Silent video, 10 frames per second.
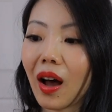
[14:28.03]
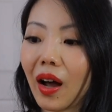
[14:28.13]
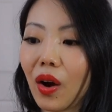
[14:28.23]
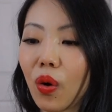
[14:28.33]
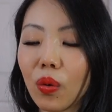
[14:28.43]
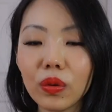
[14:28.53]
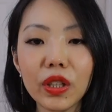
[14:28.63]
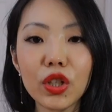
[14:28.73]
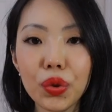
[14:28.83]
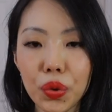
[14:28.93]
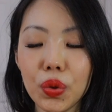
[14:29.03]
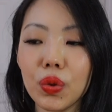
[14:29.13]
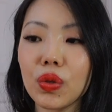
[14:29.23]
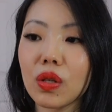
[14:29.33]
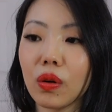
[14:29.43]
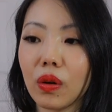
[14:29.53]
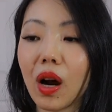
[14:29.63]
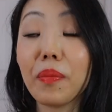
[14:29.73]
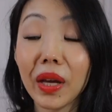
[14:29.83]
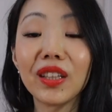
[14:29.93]
I only choose or
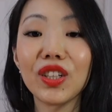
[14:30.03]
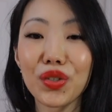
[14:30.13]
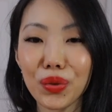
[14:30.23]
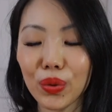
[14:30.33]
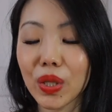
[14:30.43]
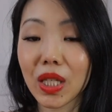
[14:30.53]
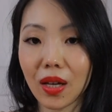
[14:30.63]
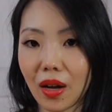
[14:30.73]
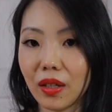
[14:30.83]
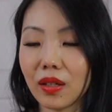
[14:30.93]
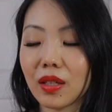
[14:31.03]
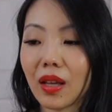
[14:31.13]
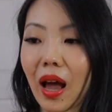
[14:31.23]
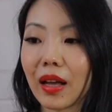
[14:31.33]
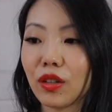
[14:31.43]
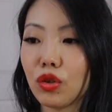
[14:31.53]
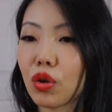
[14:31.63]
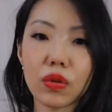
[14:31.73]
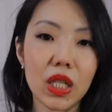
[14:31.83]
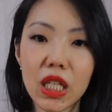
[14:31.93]
I mainly choose styles that you
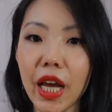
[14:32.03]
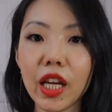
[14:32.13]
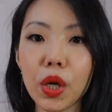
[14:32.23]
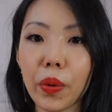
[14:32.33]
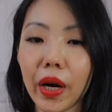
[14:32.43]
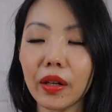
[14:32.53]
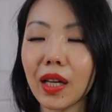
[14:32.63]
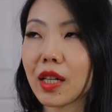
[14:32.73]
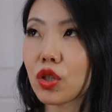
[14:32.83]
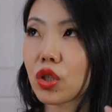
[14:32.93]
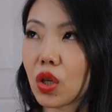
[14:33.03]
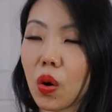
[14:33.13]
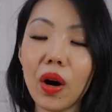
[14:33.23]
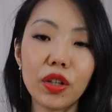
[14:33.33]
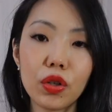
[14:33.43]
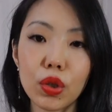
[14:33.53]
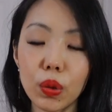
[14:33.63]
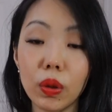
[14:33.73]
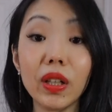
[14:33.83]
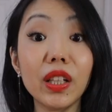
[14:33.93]
don't see anywhere, that is so
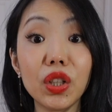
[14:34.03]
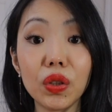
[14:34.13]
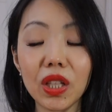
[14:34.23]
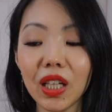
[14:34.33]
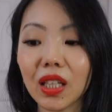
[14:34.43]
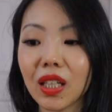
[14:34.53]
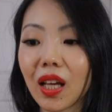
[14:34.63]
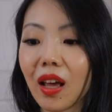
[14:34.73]
unusual and unique